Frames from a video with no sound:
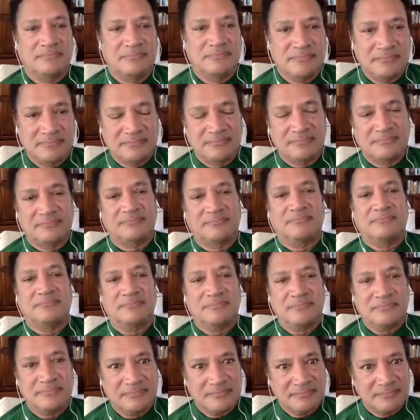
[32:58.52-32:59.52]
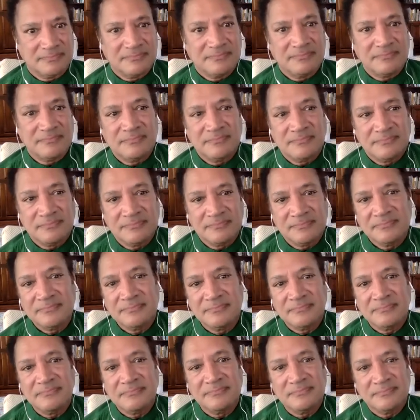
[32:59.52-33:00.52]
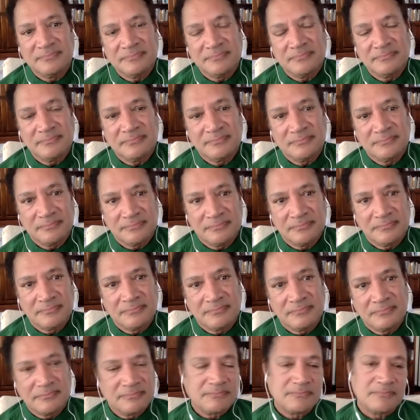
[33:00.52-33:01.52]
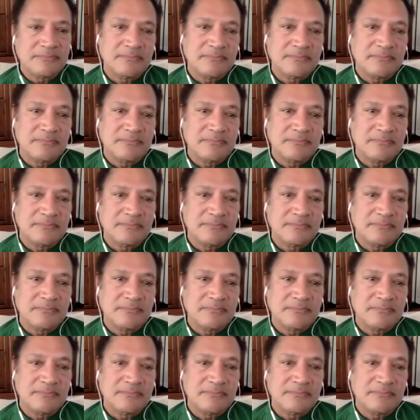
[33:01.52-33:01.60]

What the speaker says: This person isn't speaking.